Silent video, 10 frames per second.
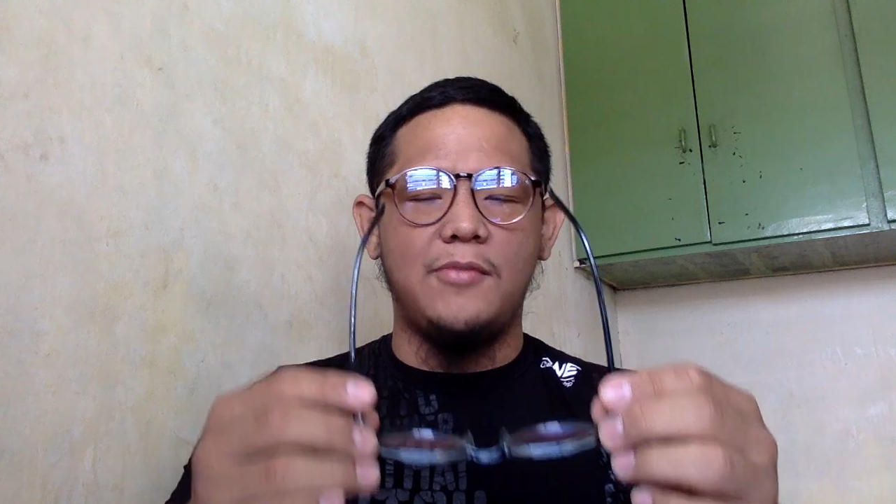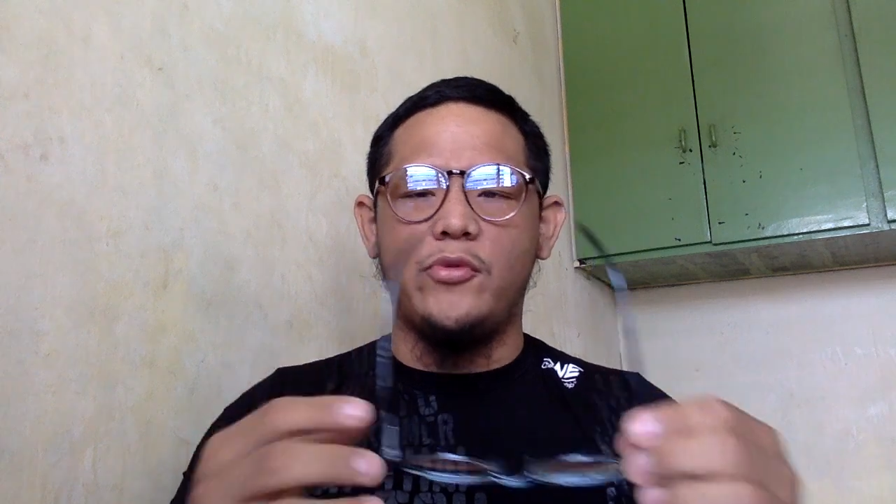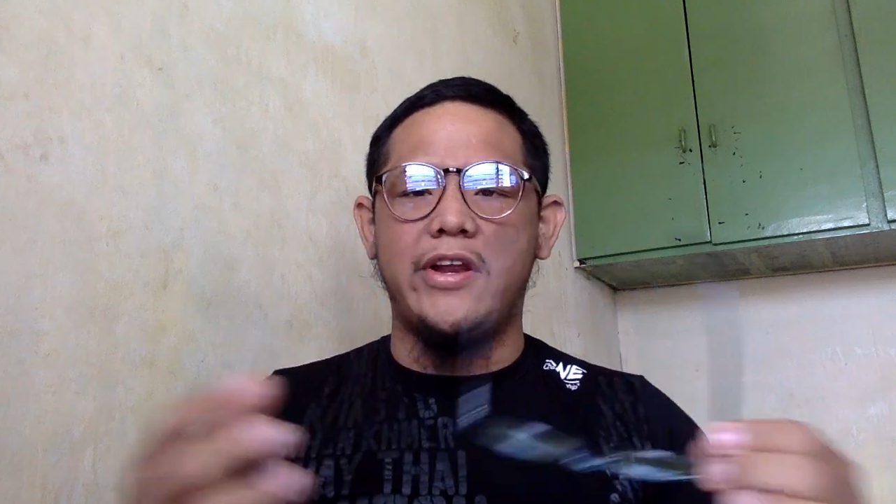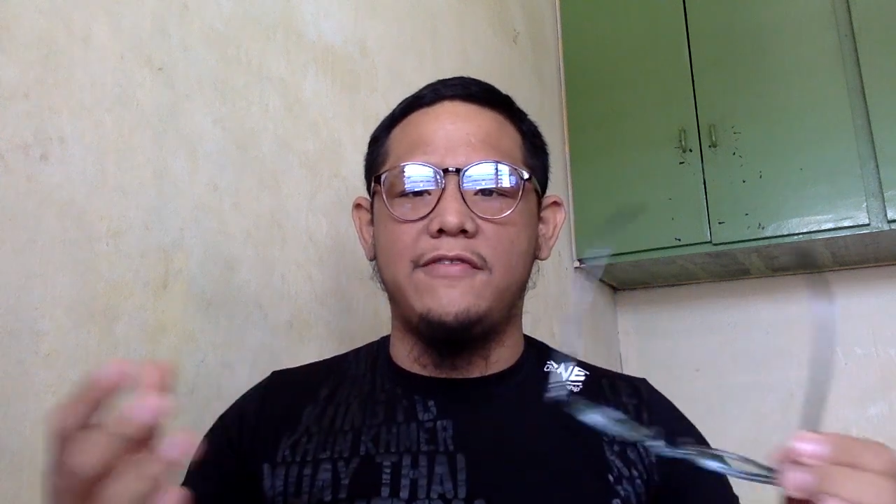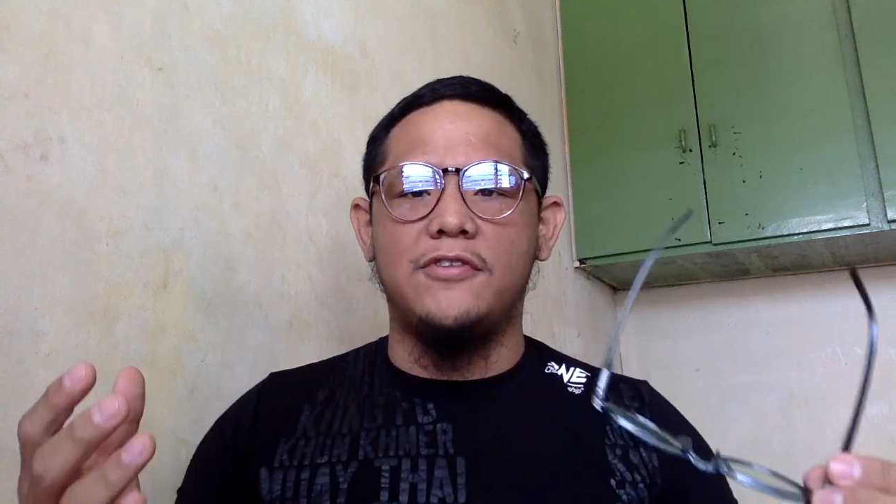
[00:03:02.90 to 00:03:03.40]
I'm
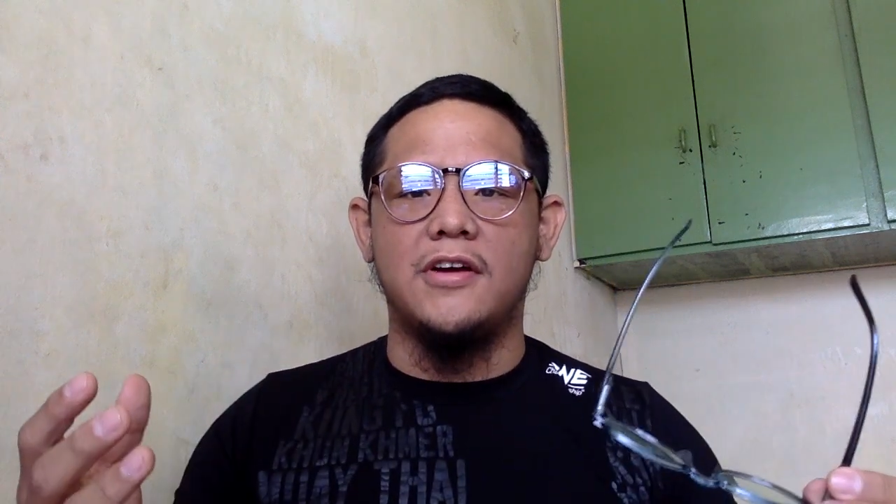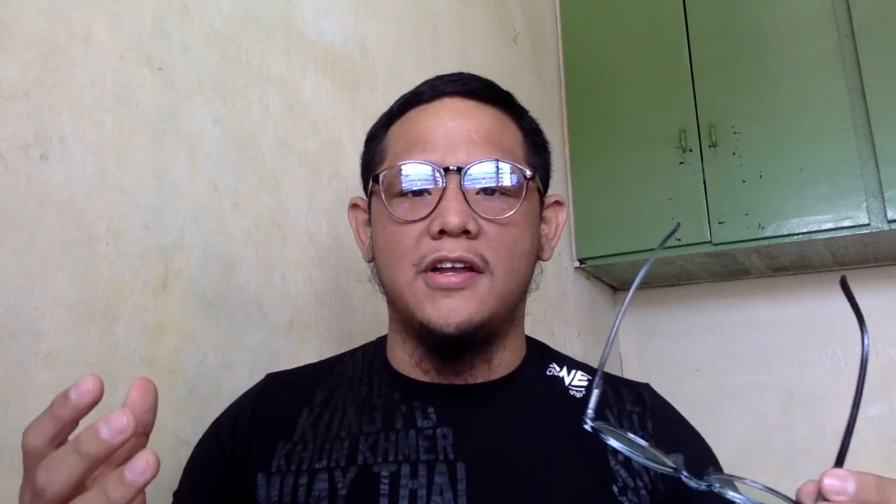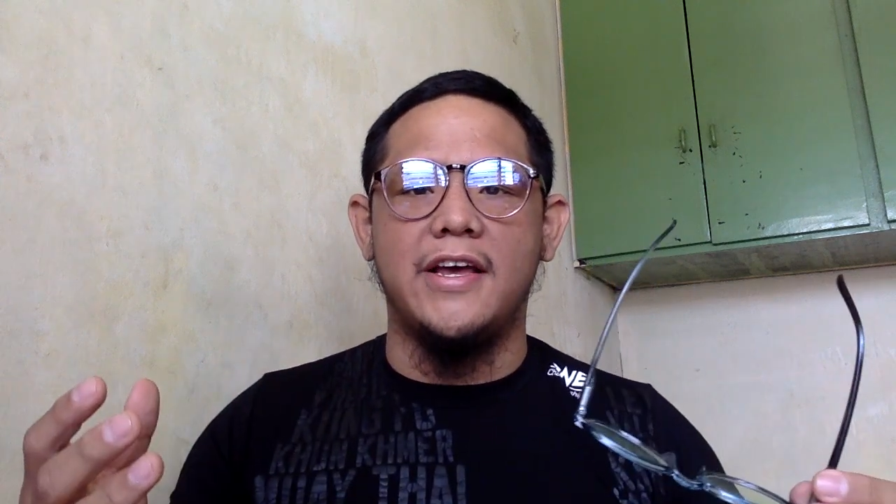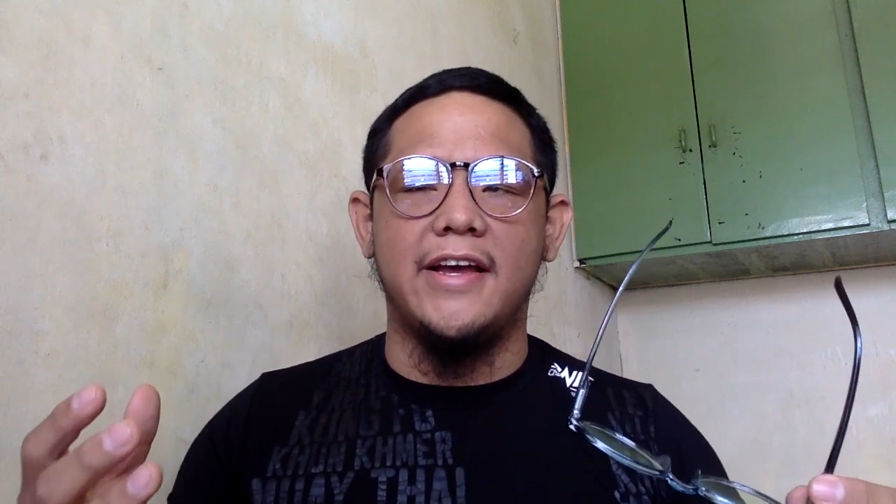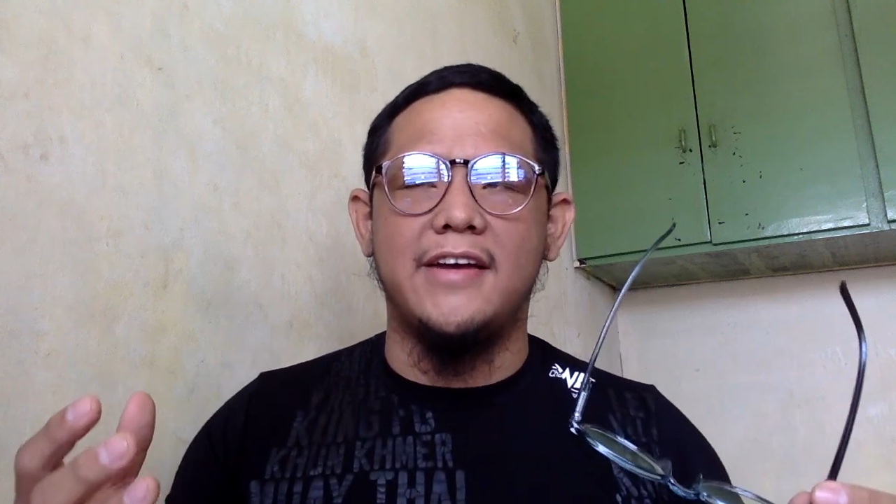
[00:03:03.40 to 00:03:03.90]
waiting
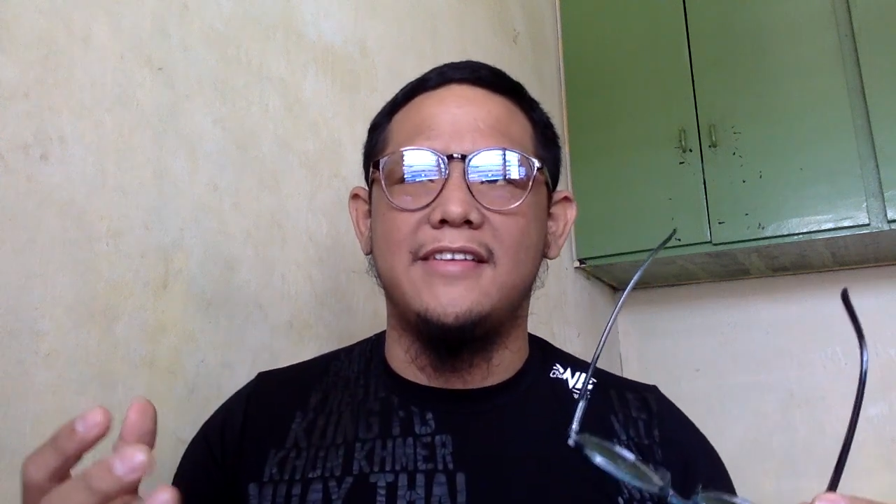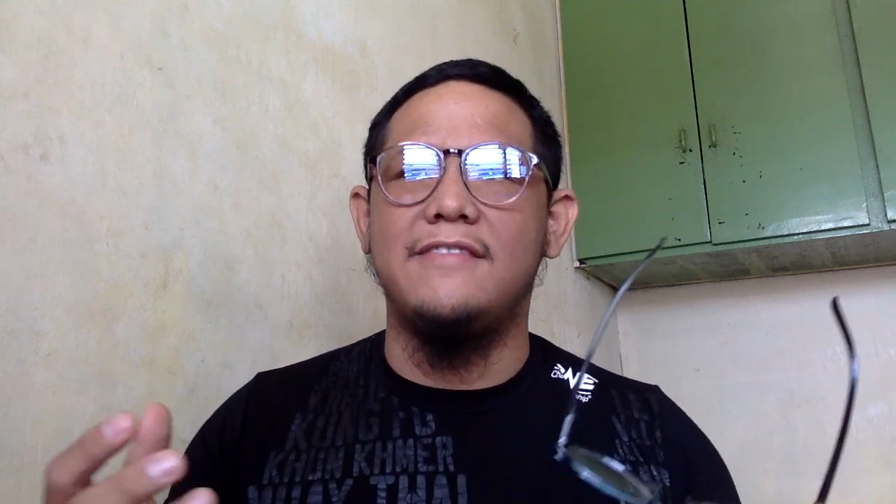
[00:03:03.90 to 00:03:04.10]
for